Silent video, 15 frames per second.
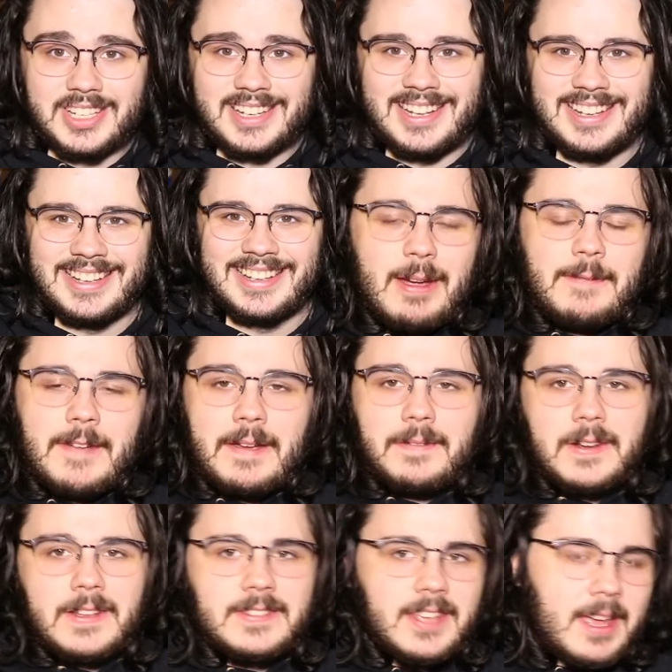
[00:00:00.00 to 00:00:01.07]
And I think my
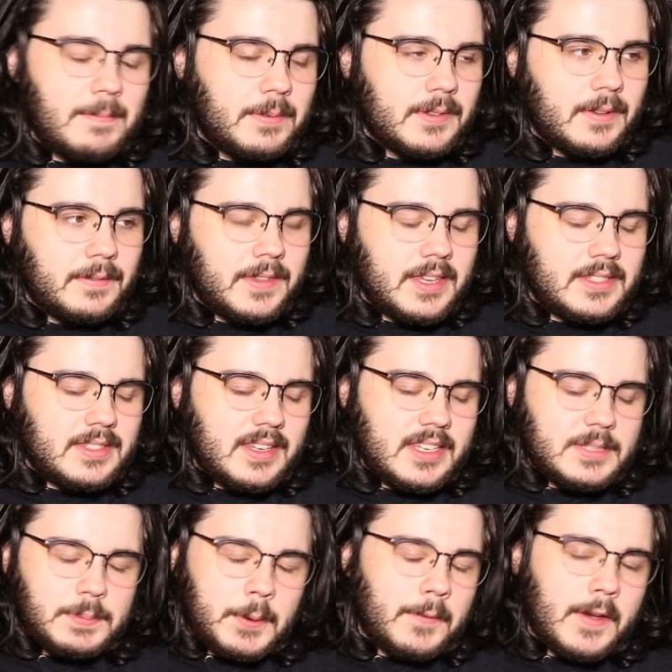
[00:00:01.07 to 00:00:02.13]
favorite example of this
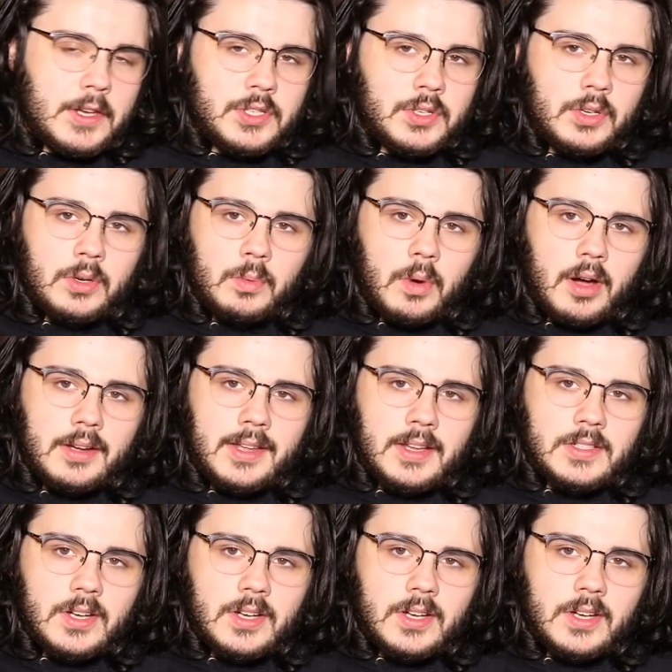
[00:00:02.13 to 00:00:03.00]
is professional walking,